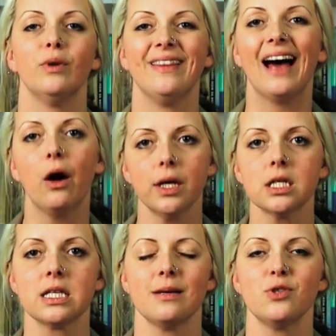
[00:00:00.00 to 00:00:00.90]
without
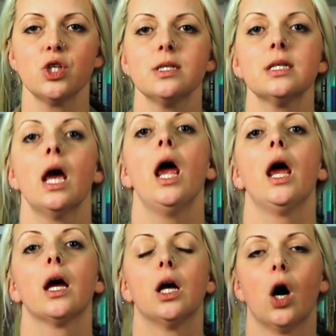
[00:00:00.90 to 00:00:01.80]
exceptions,
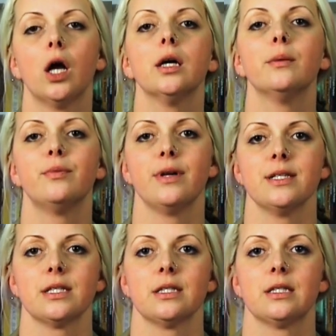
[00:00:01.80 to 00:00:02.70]
got a
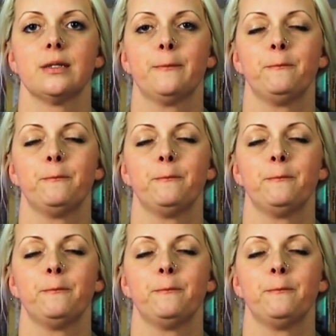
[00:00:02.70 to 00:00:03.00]
present.